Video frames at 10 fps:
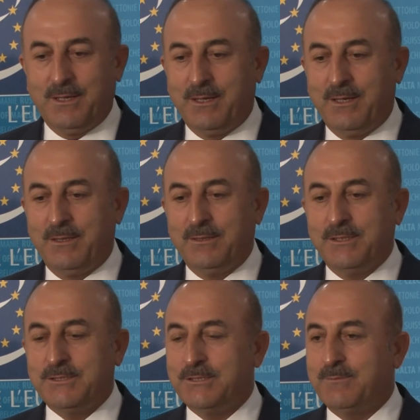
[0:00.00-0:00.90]
And
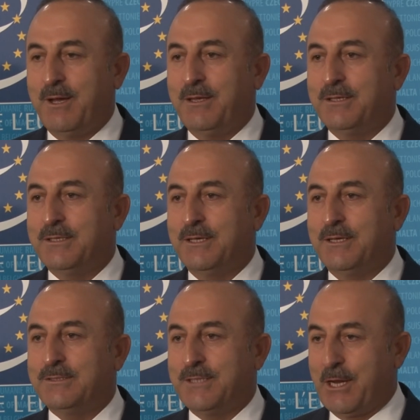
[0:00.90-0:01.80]
this is my
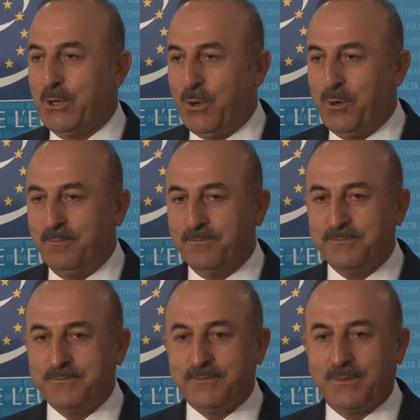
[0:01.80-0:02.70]
uh, second home.
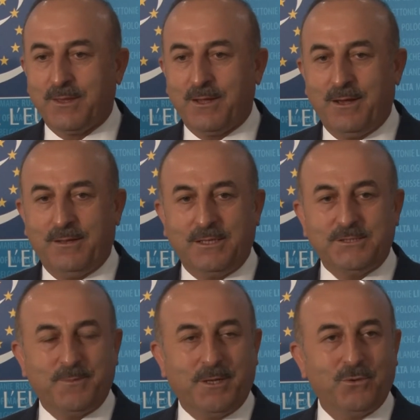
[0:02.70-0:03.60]
And I
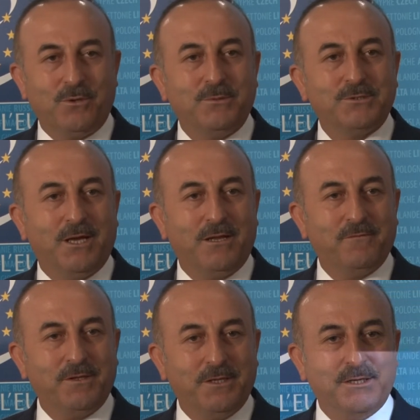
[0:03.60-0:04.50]
spent almost
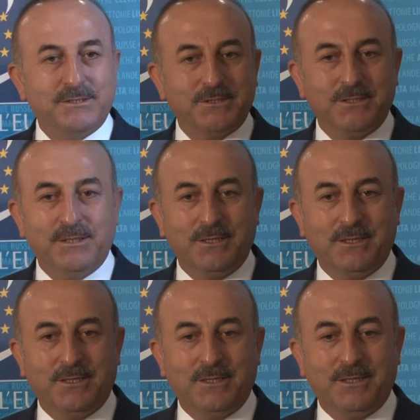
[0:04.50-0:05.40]
11 years
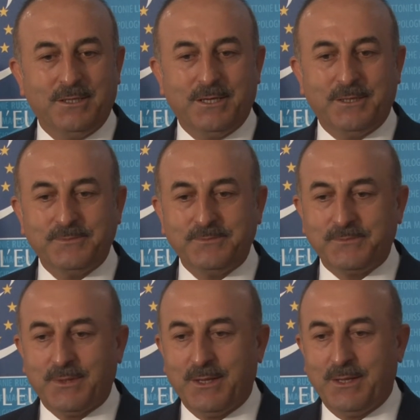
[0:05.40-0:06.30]
uh, here
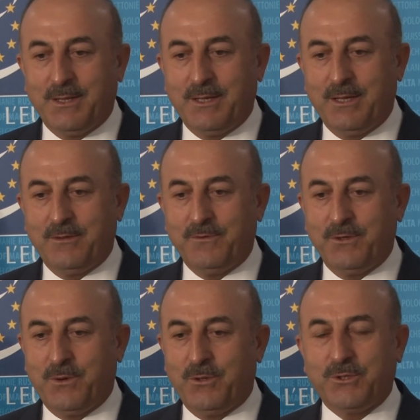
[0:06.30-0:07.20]
and we
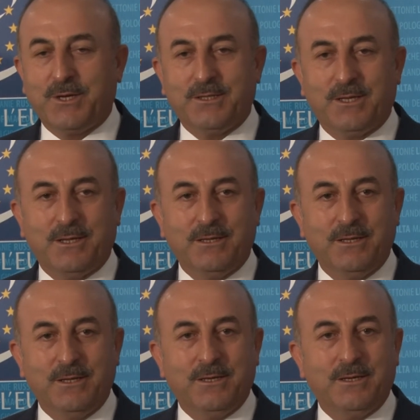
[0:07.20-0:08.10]
all together
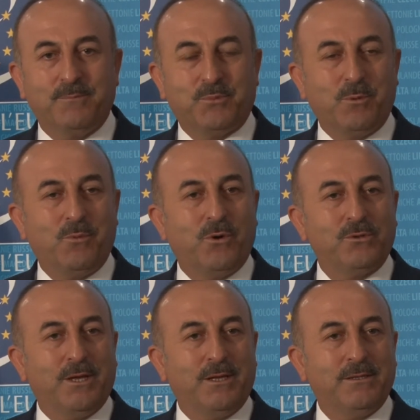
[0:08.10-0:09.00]
uh,
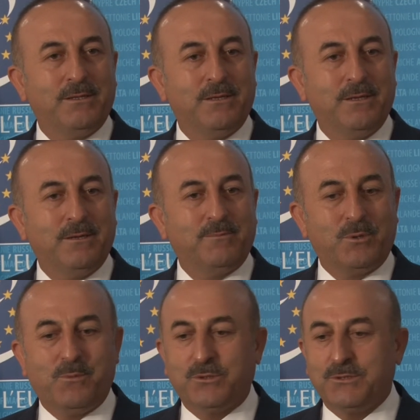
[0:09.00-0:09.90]
promote and uh,
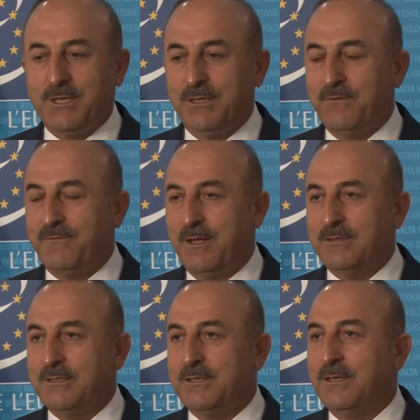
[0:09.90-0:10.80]
promoted and
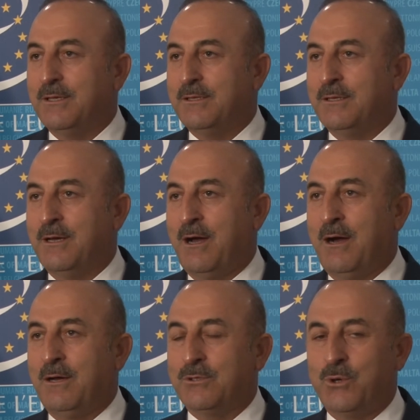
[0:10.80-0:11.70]
defended the,
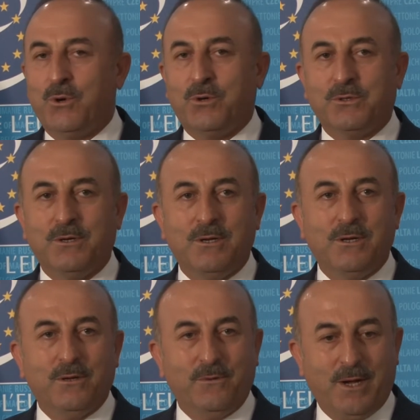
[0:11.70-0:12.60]
our core
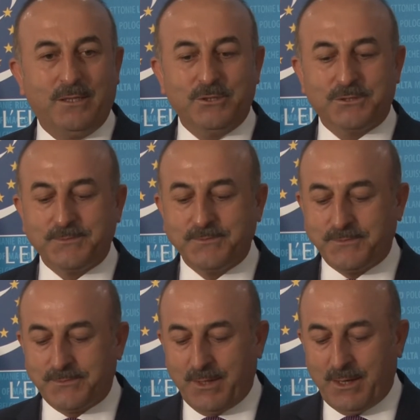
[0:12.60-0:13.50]
values.
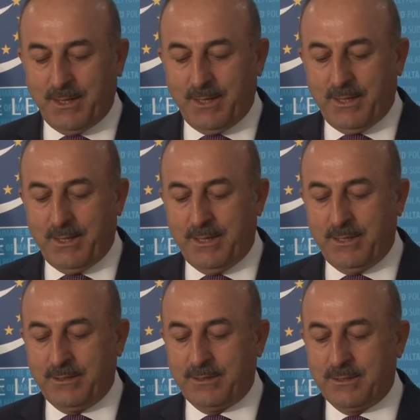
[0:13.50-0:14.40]

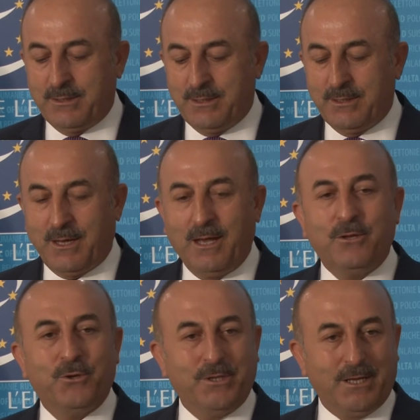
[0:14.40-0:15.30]
And uh, I
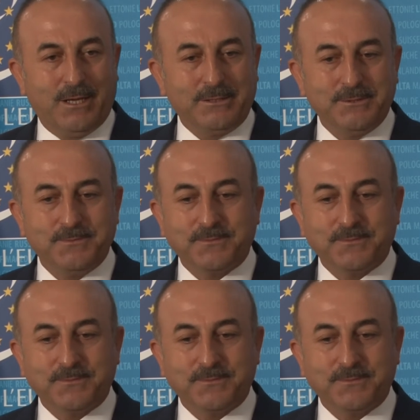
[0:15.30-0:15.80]
learned a lot.